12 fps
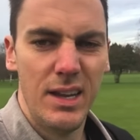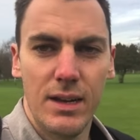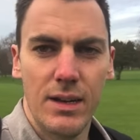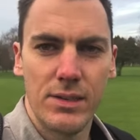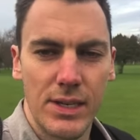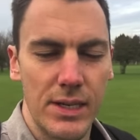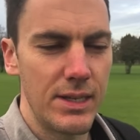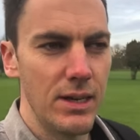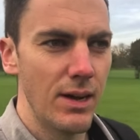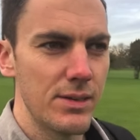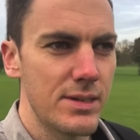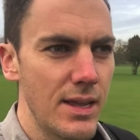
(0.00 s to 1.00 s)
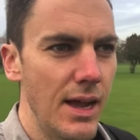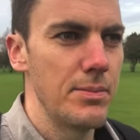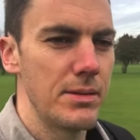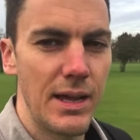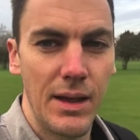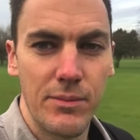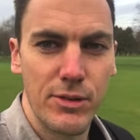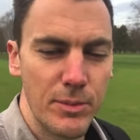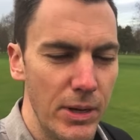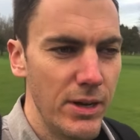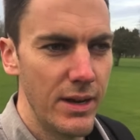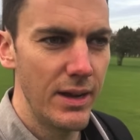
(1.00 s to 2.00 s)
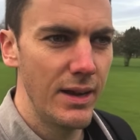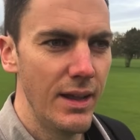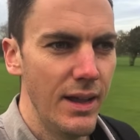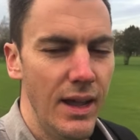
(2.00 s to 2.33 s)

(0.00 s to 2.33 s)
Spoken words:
you know, 60 yards to get up and down for a birdie,